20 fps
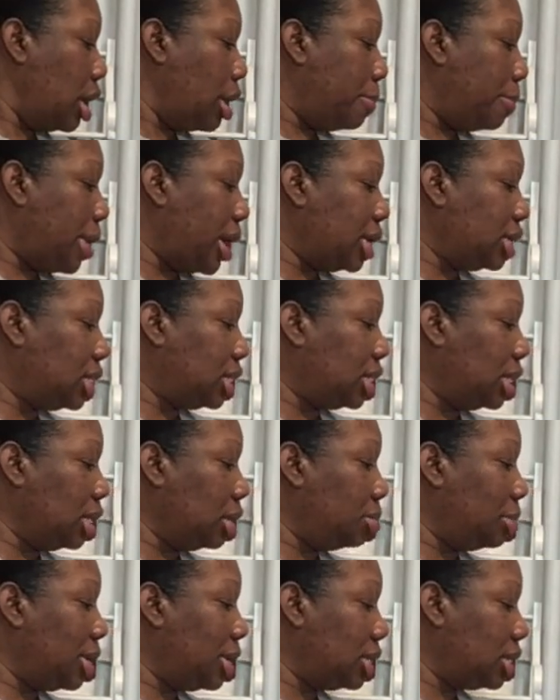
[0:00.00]
my
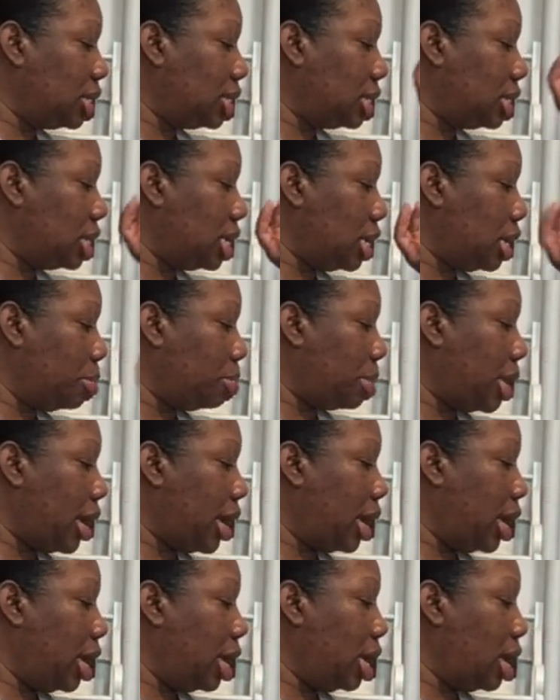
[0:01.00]
cinnamon stick,
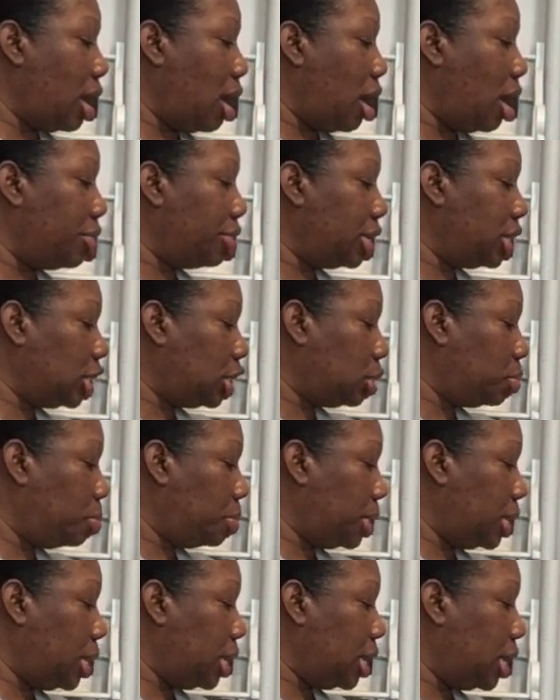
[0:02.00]
my orange
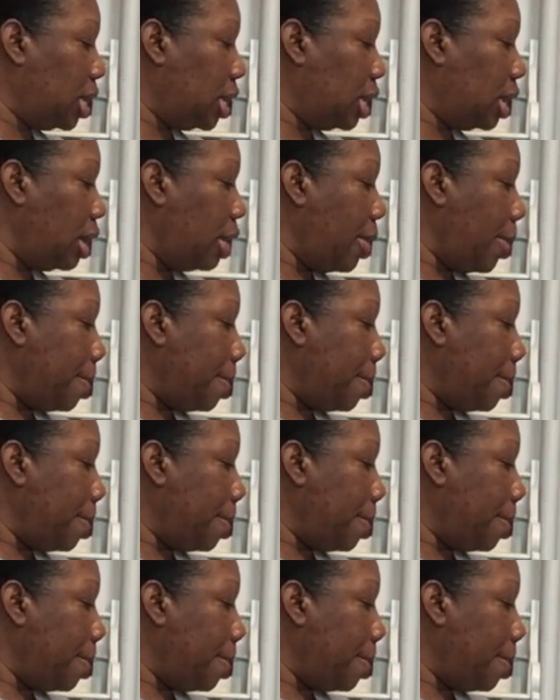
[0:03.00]
peel,